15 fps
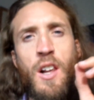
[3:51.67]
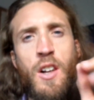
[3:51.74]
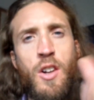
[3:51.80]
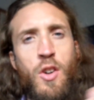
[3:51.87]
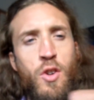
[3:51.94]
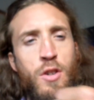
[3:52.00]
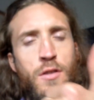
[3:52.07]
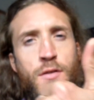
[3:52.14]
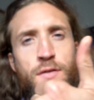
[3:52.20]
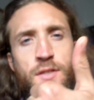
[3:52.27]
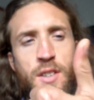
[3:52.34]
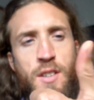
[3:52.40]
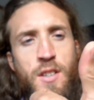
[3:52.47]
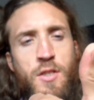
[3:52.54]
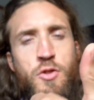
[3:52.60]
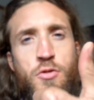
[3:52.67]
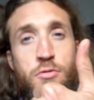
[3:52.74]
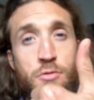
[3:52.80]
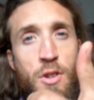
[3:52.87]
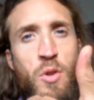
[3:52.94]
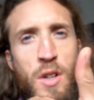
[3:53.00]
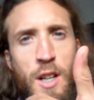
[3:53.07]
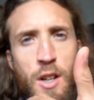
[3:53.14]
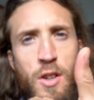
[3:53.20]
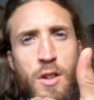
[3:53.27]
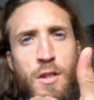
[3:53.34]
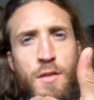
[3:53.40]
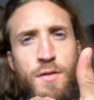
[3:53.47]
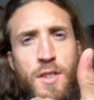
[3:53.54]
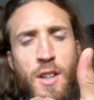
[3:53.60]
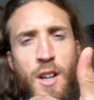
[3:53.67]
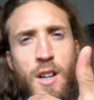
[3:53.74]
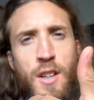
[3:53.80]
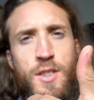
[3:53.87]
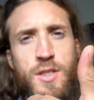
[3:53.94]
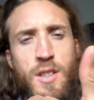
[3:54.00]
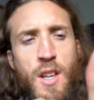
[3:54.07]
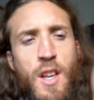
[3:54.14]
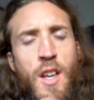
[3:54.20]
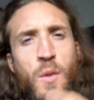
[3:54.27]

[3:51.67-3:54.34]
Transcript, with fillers: loved, truly loved, guys.